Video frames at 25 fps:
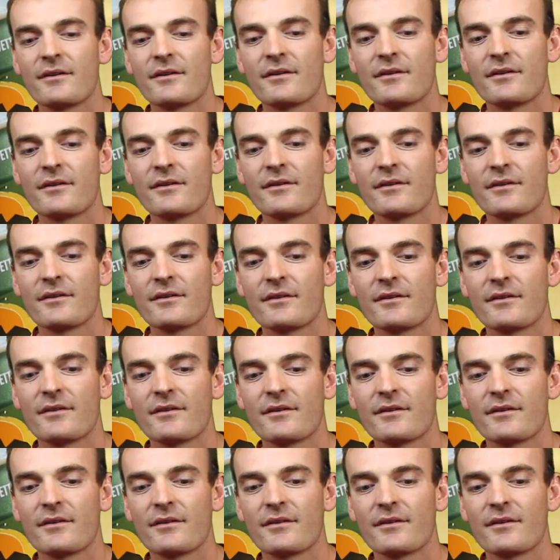
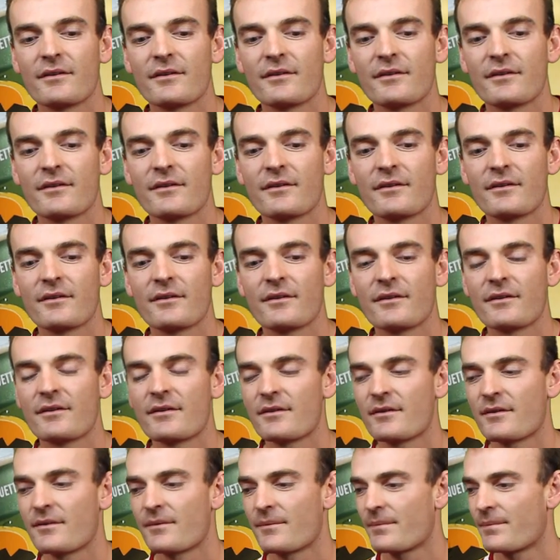
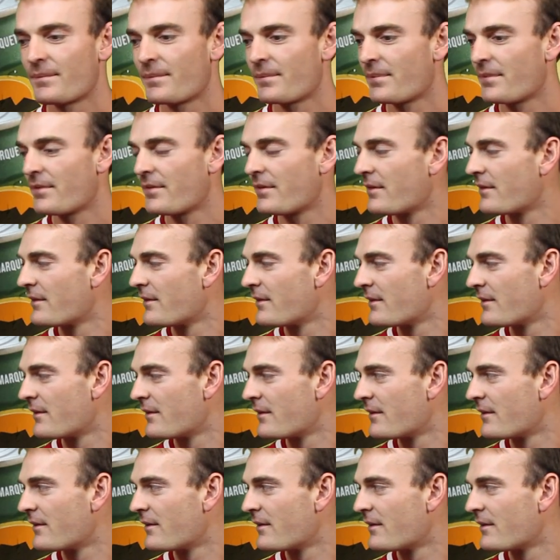
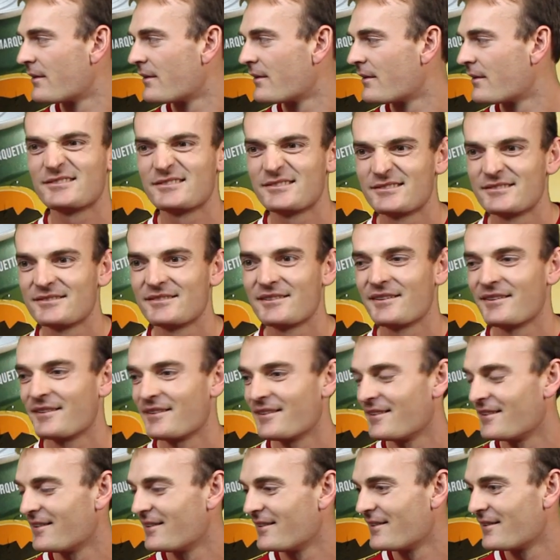
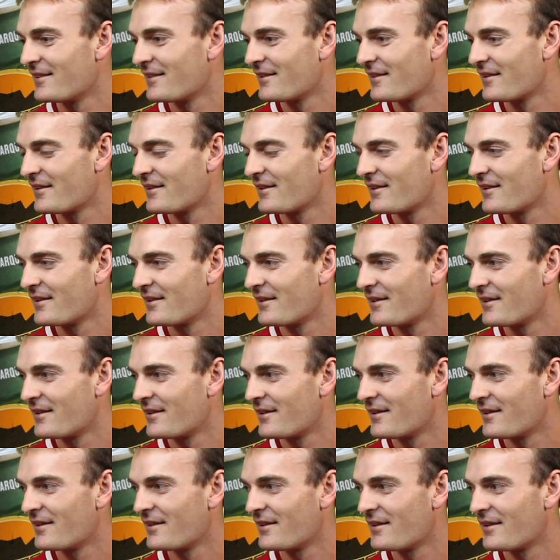
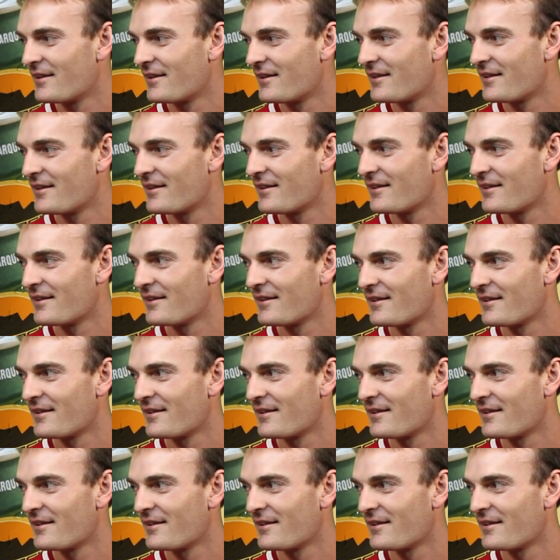No words are spoken by the person on screen.